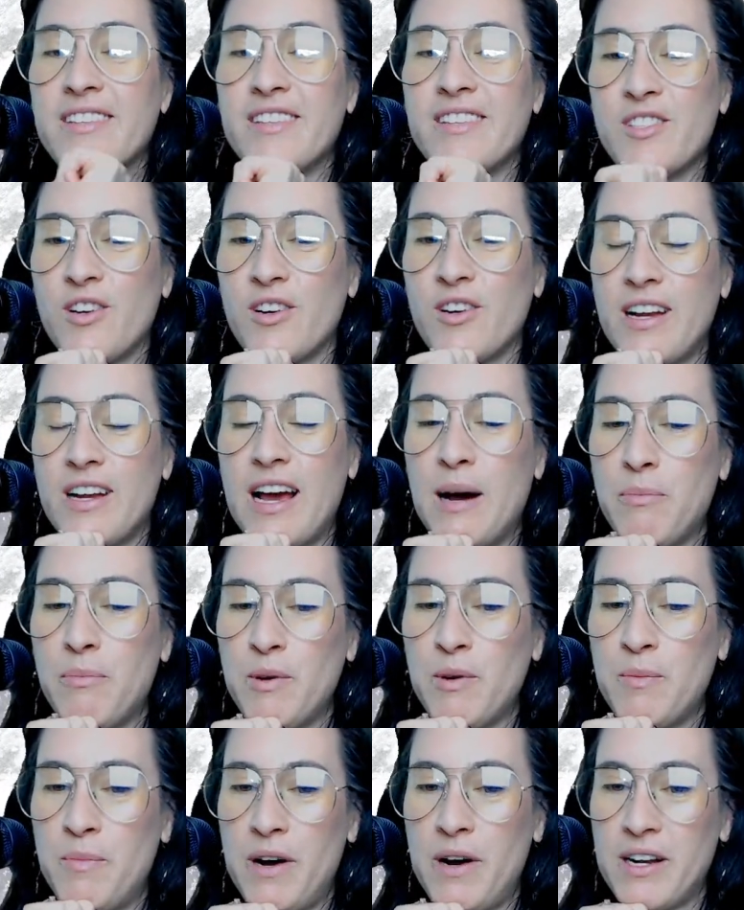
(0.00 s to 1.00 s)
It's on
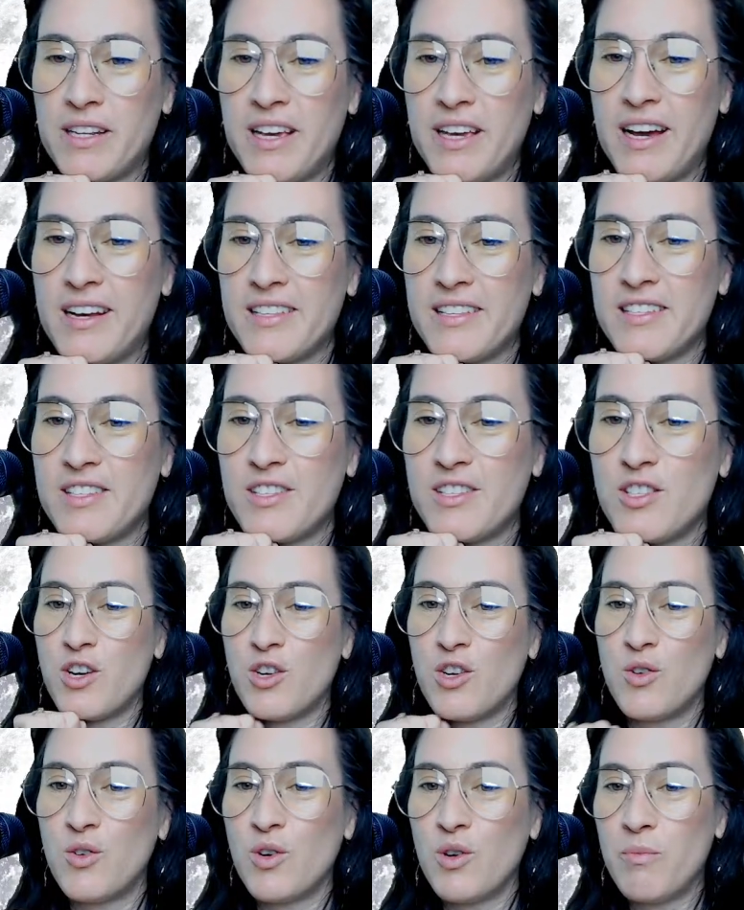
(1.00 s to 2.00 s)
Apple Podcasts. It's
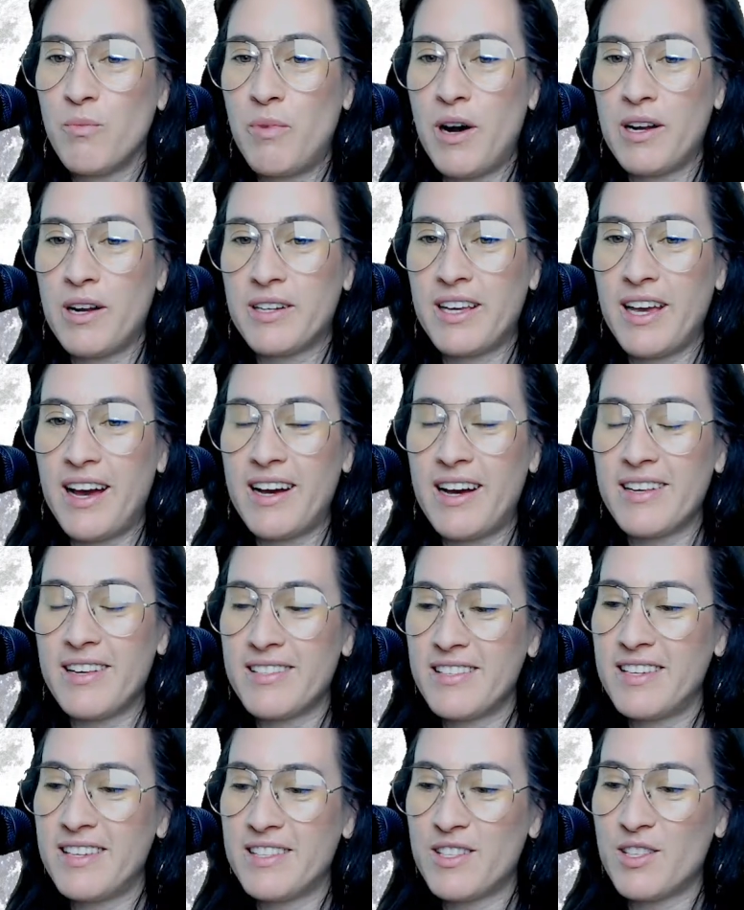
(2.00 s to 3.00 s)
Google
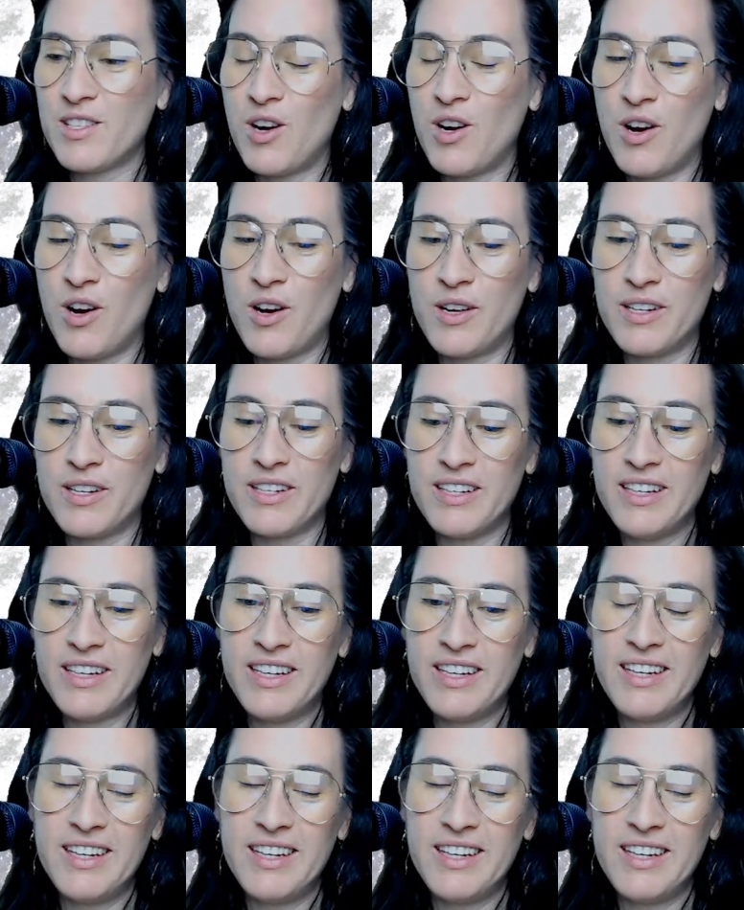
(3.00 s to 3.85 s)
Podcasts. It's on